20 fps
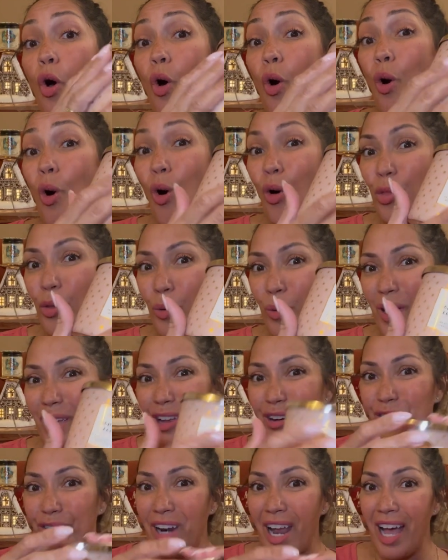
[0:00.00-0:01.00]
all the way
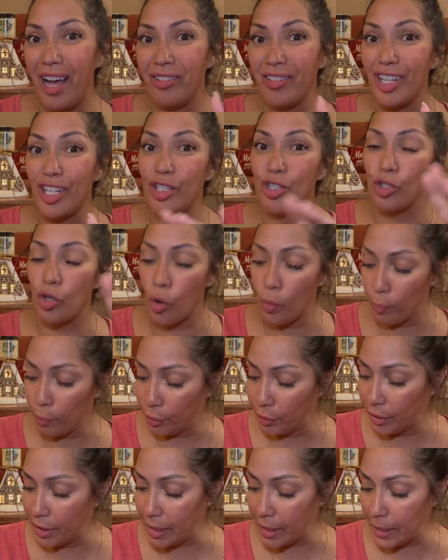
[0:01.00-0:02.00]
around. It's so
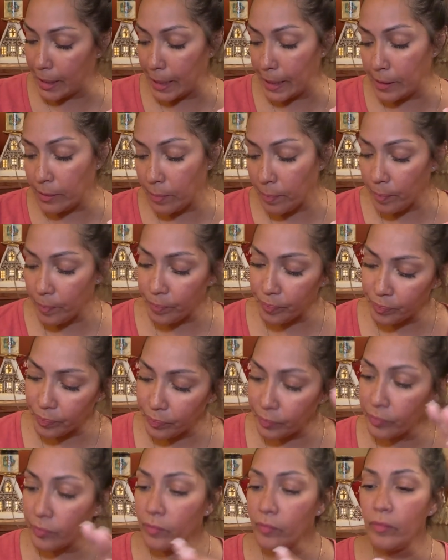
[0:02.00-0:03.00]
pretty. Like
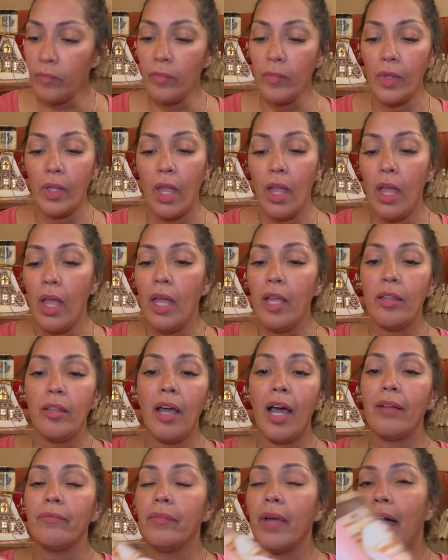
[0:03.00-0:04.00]

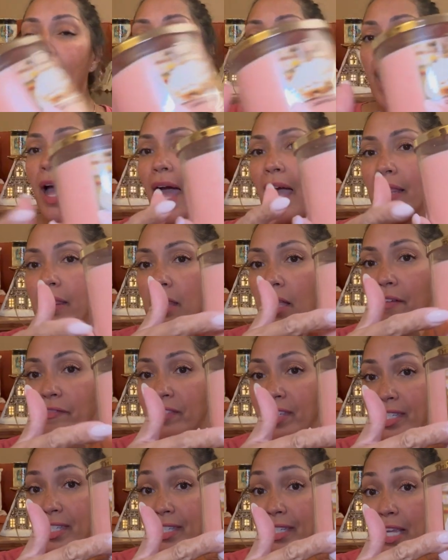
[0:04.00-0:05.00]
I love
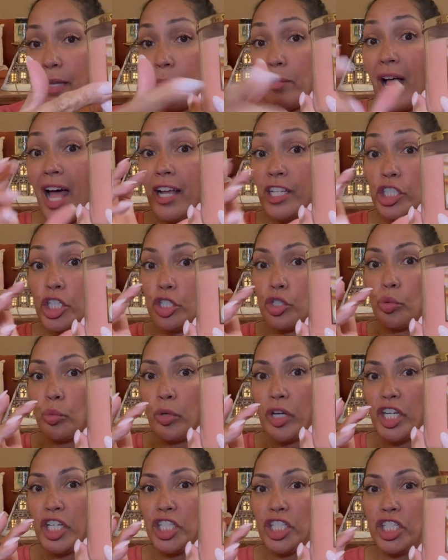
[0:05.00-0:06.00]
this label. I just
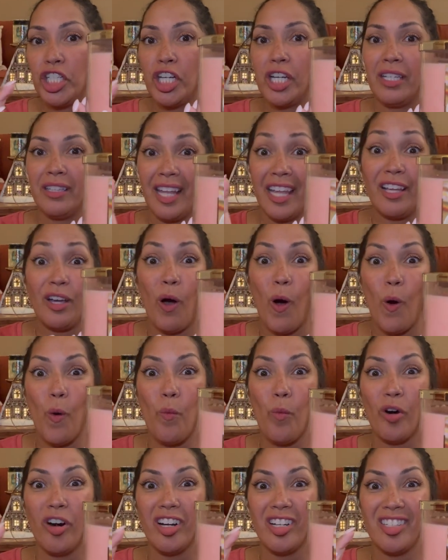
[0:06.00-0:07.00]
wish, like
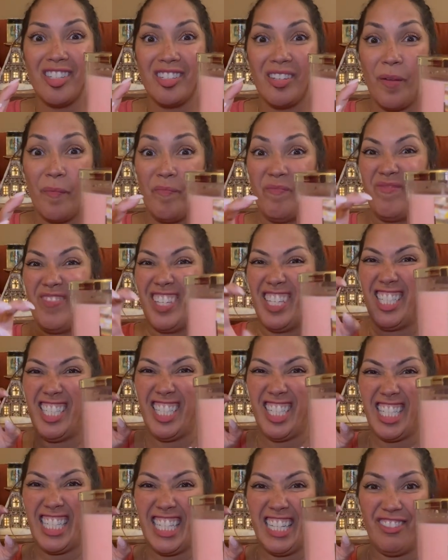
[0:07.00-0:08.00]
Homeworks, it's
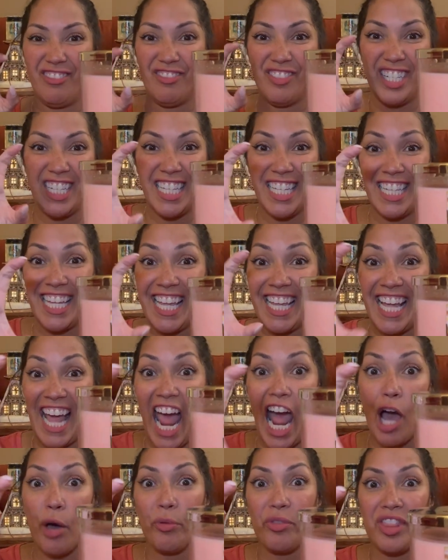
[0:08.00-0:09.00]
just like really like
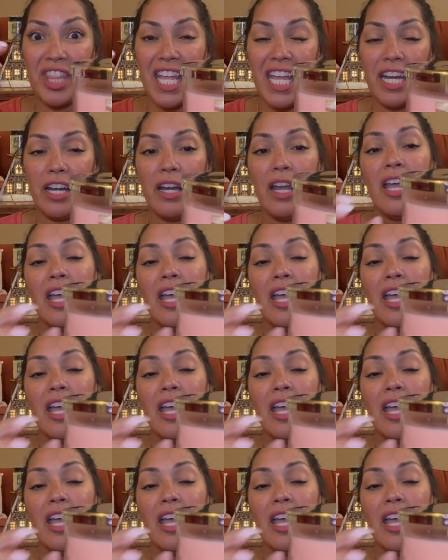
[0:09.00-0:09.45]
out there,